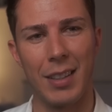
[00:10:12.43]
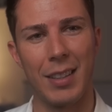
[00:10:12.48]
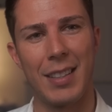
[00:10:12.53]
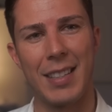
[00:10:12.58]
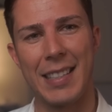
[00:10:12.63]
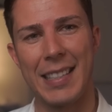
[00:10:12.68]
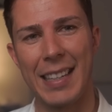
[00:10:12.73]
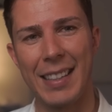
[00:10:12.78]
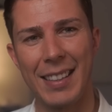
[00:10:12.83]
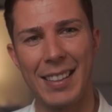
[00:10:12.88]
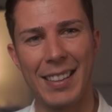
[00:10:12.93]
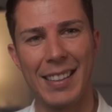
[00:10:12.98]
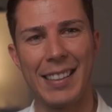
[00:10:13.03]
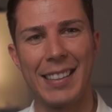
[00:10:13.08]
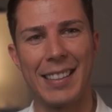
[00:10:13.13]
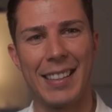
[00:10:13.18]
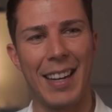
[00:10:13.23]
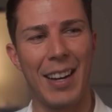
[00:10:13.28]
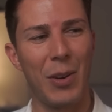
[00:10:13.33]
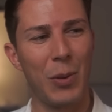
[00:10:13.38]
Settling
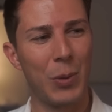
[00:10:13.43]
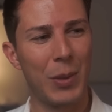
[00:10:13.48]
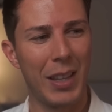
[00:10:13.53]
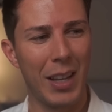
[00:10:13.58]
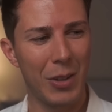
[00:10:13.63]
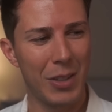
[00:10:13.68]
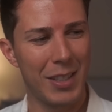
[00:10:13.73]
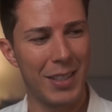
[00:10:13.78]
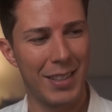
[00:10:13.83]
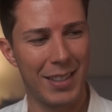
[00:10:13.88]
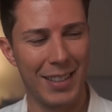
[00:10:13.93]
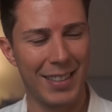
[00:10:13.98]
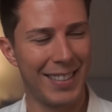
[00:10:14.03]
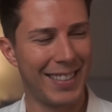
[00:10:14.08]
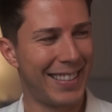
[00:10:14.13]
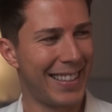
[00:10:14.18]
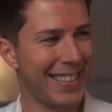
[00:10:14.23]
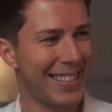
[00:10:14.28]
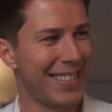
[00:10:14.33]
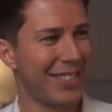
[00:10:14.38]
down
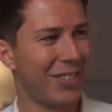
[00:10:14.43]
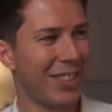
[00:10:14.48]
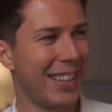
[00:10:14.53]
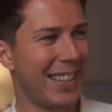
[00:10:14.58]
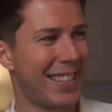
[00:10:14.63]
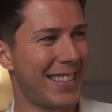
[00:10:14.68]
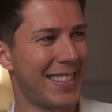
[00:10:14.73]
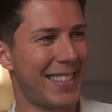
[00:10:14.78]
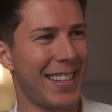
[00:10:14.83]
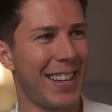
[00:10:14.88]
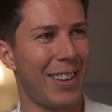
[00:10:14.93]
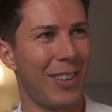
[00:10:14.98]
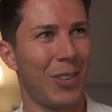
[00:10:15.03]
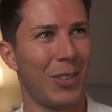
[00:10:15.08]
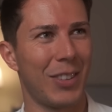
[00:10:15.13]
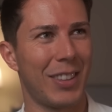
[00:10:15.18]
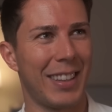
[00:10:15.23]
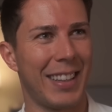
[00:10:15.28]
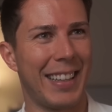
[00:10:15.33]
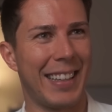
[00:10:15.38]
doesn't really
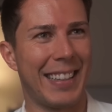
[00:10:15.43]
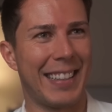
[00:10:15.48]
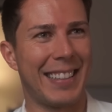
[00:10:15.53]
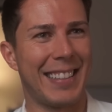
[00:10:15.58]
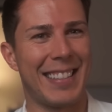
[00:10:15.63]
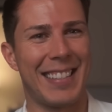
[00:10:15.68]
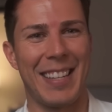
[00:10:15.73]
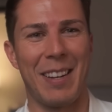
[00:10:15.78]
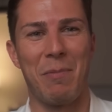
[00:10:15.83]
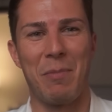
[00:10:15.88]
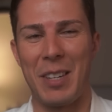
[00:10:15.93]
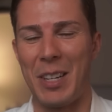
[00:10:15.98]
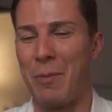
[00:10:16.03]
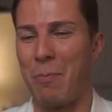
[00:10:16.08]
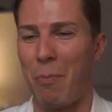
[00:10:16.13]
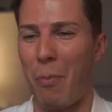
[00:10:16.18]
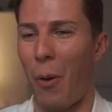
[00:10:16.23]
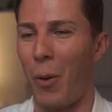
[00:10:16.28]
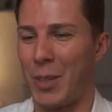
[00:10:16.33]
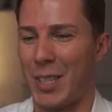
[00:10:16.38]
sound like something
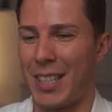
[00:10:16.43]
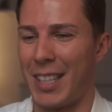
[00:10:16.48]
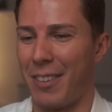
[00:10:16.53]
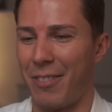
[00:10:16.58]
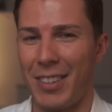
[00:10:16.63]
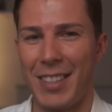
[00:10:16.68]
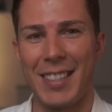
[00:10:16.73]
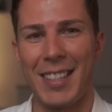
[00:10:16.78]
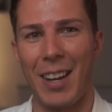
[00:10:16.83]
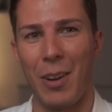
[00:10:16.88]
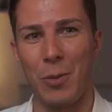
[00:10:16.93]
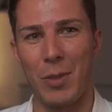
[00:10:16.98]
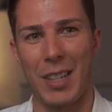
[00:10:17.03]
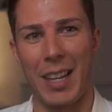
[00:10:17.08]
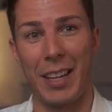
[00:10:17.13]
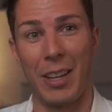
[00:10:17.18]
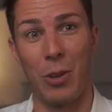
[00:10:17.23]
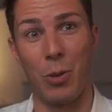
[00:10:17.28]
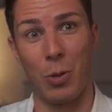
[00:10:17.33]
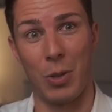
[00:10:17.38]
positive. It sounds
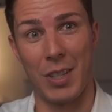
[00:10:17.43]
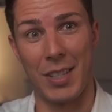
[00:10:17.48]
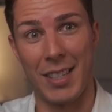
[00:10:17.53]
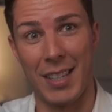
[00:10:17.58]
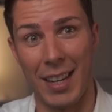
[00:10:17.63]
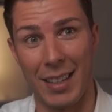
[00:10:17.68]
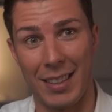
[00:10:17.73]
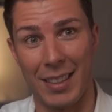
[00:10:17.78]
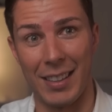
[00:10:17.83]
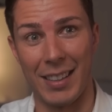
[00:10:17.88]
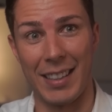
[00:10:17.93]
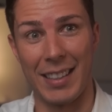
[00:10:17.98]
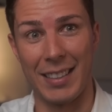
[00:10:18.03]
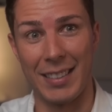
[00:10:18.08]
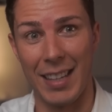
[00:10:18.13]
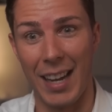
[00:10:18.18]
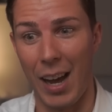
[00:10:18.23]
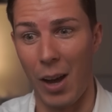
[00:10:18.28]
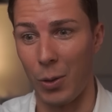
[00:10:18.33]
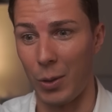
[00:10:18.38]
like you're
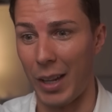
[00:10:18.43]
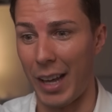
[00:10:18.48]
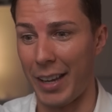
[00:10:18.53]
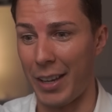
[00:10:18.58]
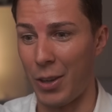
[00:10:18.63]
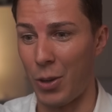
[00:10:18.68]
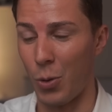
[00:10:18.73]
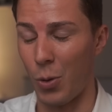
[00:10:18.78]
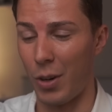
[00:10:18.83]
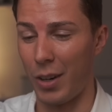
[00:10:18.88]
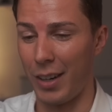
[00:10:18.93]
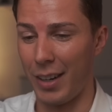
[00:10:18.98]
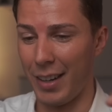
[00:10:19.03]
settling down, like you're,